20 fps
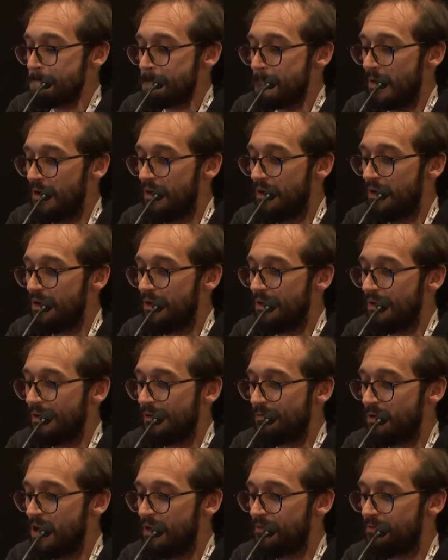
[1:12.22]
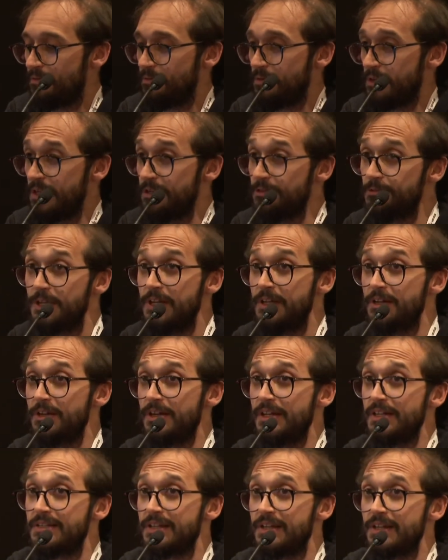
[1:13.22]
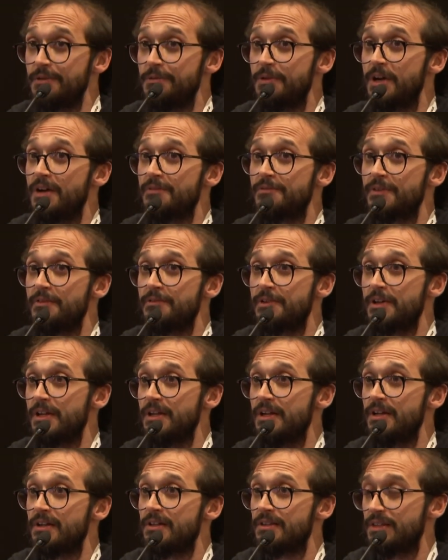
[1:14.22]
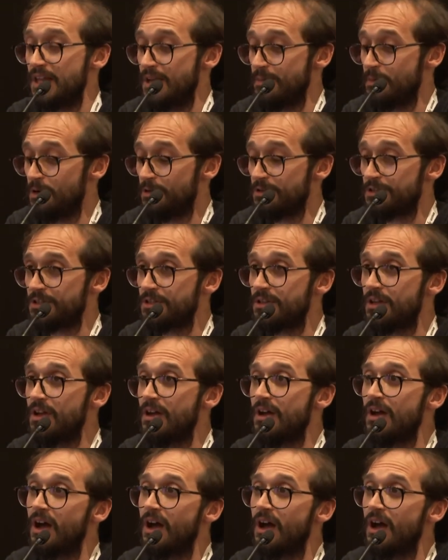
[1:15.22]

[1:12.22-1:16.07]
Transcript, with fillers: Uh, we have here in Italy, we have every year demos